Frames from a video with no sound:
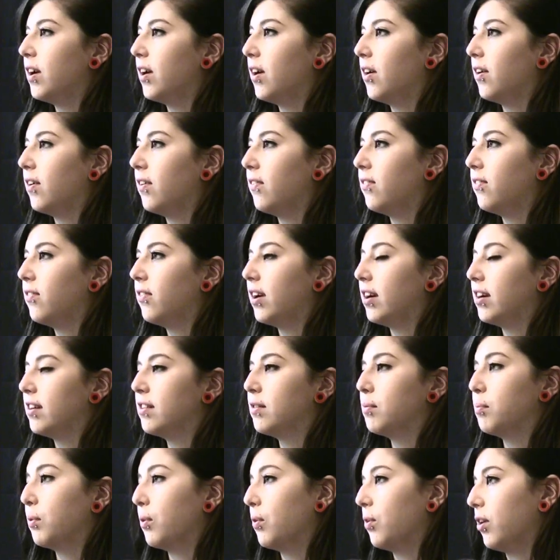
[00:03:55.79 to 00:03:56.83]
of
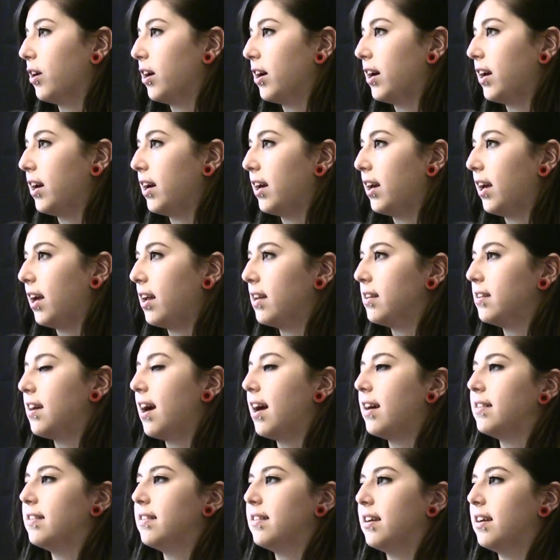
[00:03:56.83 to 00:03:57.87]
exploring and
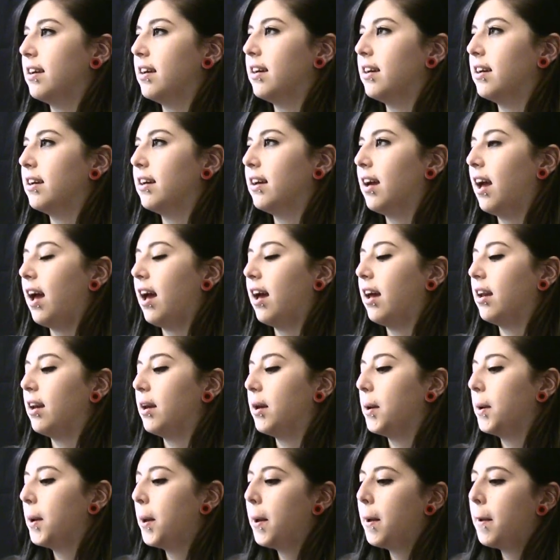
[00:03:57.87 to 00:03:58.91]
testing
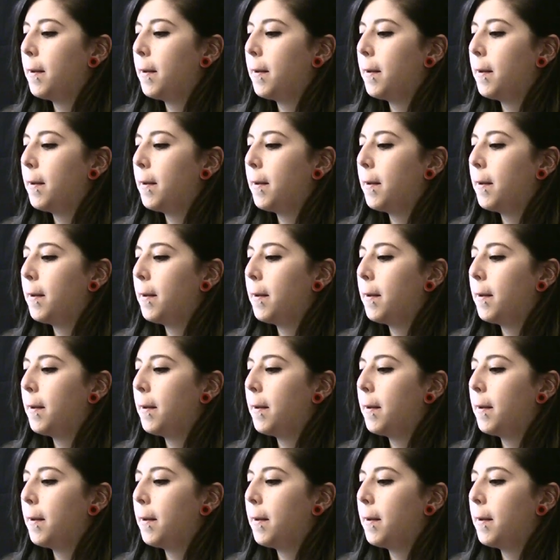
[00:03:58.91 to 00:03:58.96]
and